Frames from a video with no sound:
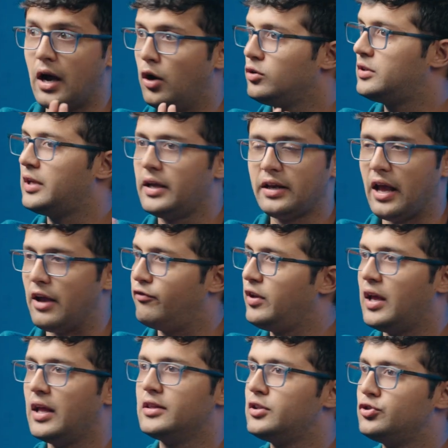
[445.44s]
out there,
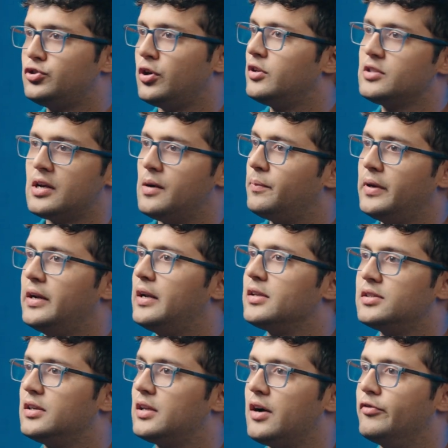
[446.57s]
every health insurance company
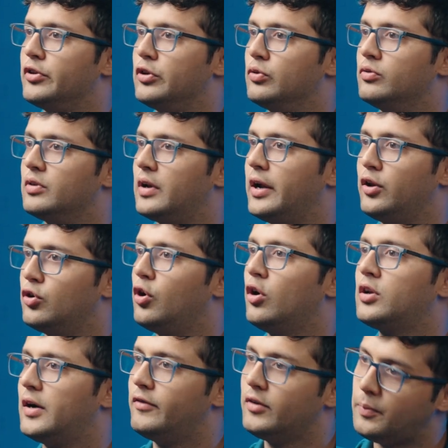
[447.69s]
doesn't cover you, right? You're
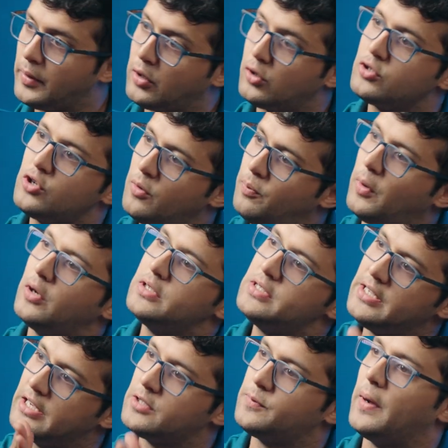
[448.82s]
not covered because your
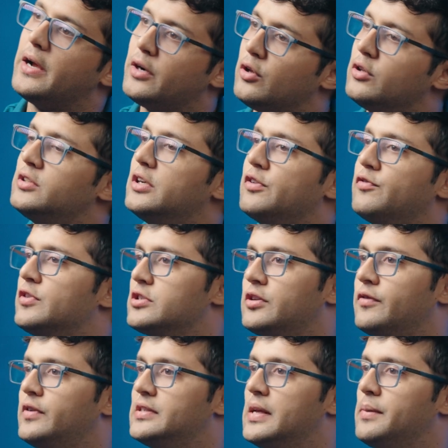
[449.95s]
policy expired on 31st
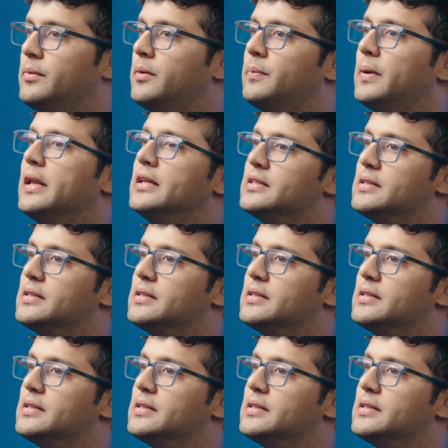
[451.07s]
of December, plain and